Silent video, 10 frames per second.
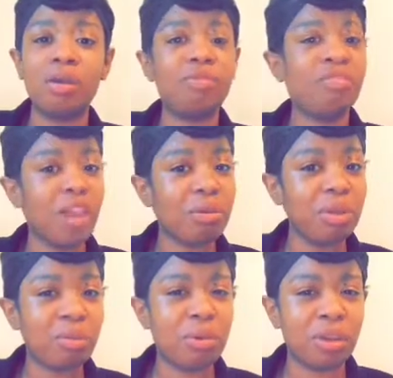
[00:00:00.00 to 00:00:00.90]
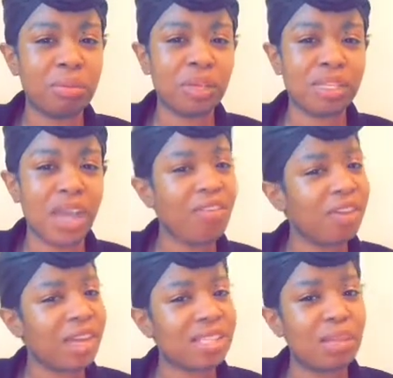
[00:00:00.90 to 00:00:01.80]
Very important, because I feel
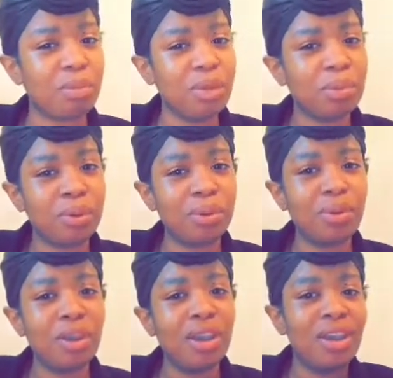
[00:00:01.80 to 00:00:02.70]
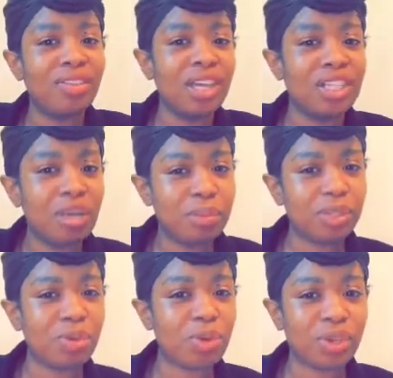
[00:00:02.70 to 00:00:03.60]
like some people, they jump into
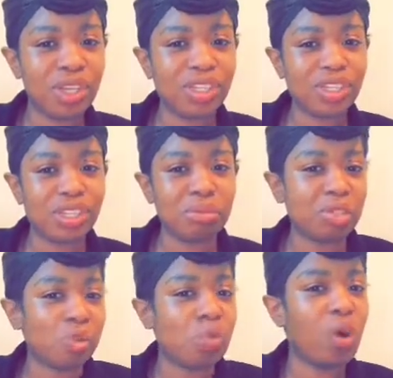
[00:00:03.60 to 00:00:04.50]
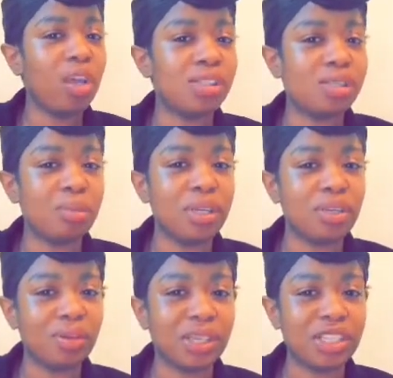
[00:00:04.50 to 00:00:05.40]
a relationship just wanting to be in a
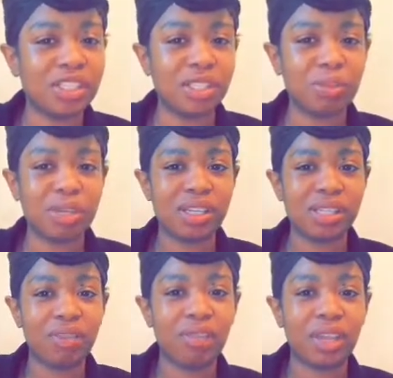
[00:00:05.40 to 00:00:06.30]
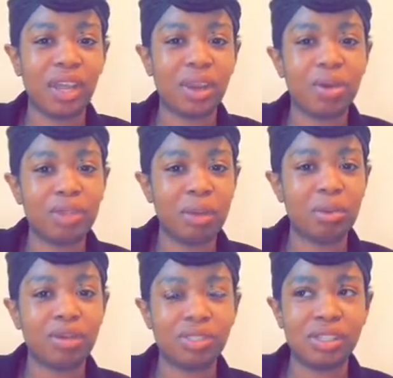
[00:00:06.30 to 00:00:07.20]
relationship because they feel like, oh, that
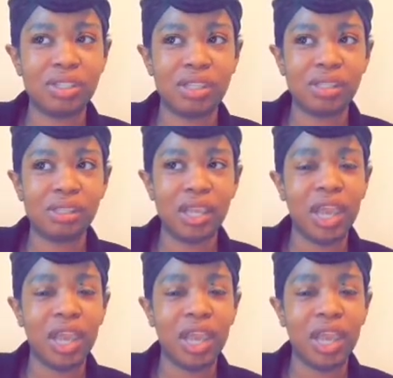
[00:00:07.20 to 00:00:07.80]
person is